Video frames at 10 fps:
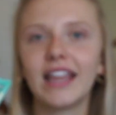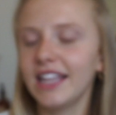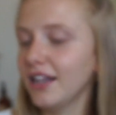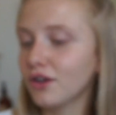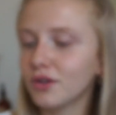I
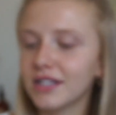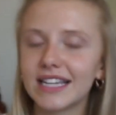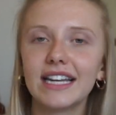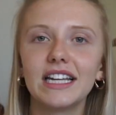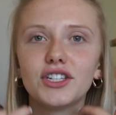think Nolan
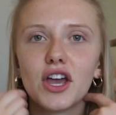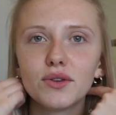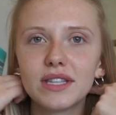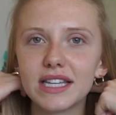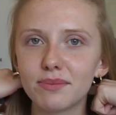said he
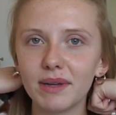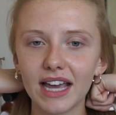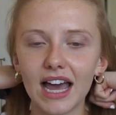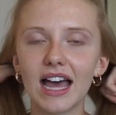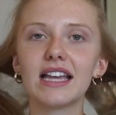chose this
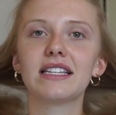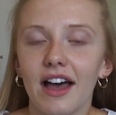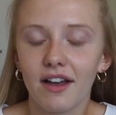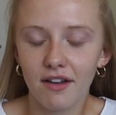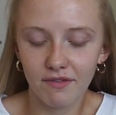because
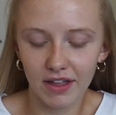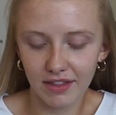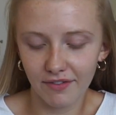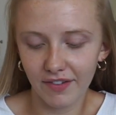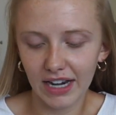of
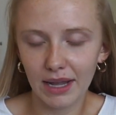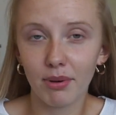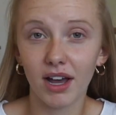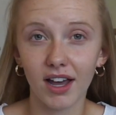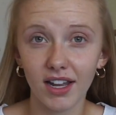the funny
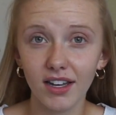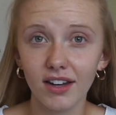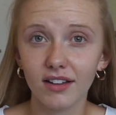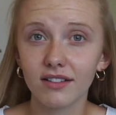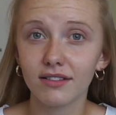
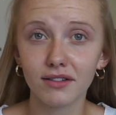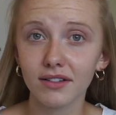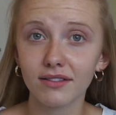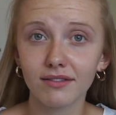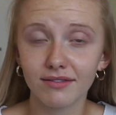pun
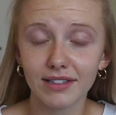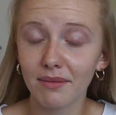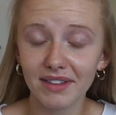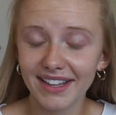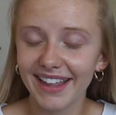or
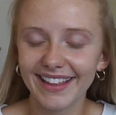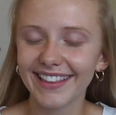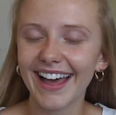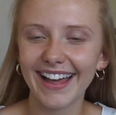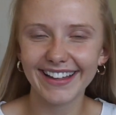something like
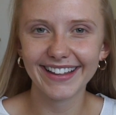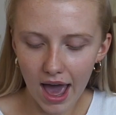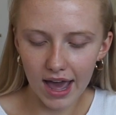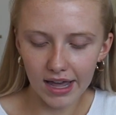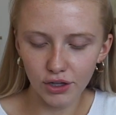that.
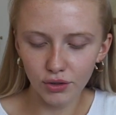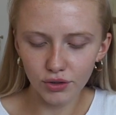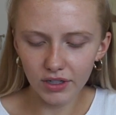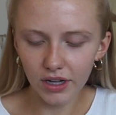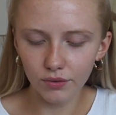I
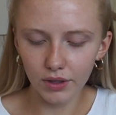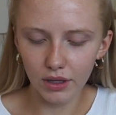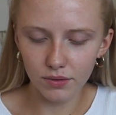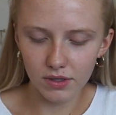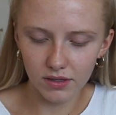usually
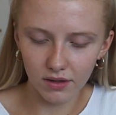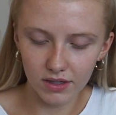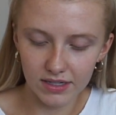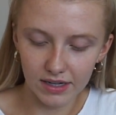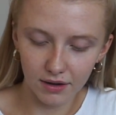only use this on
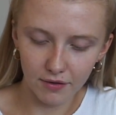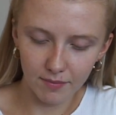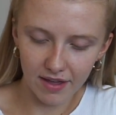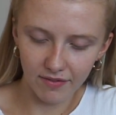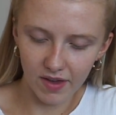the center of
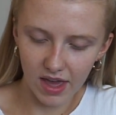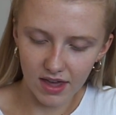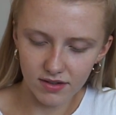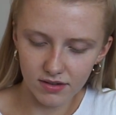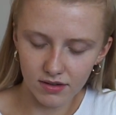my
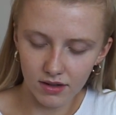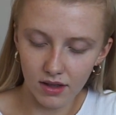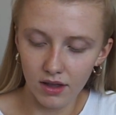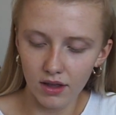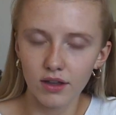face.
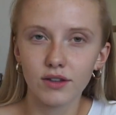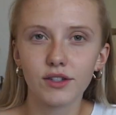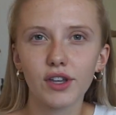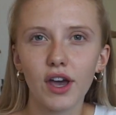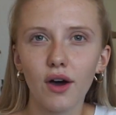
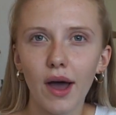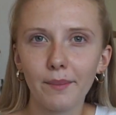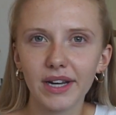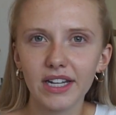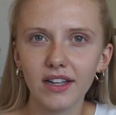So
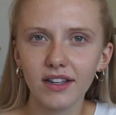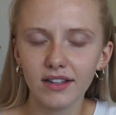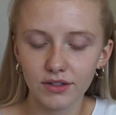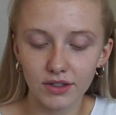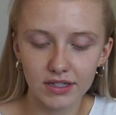I'm
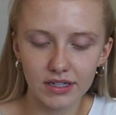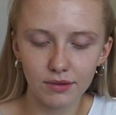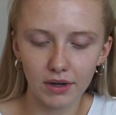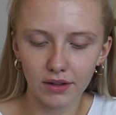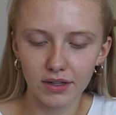gonna just see
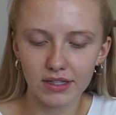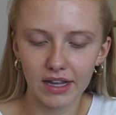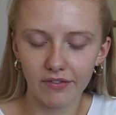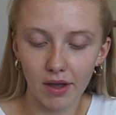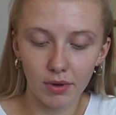what it looks
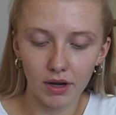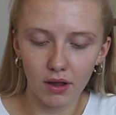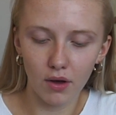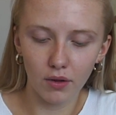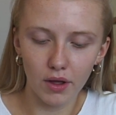like if I put
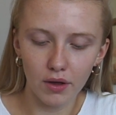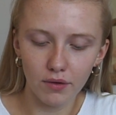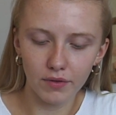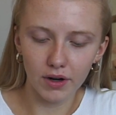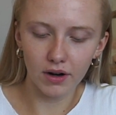it all
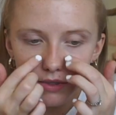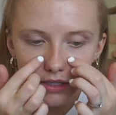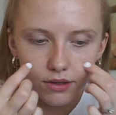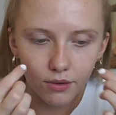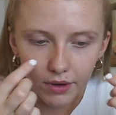over.
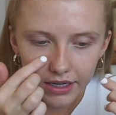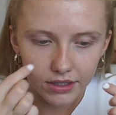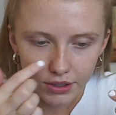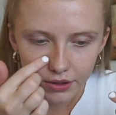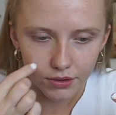Just going
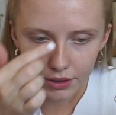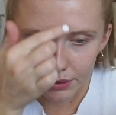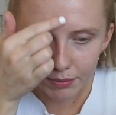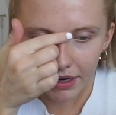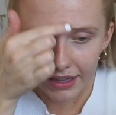to
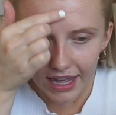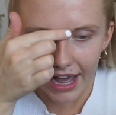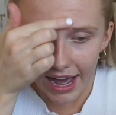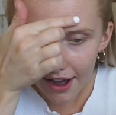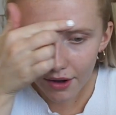spread
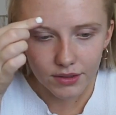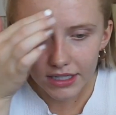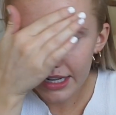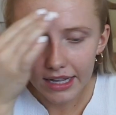that out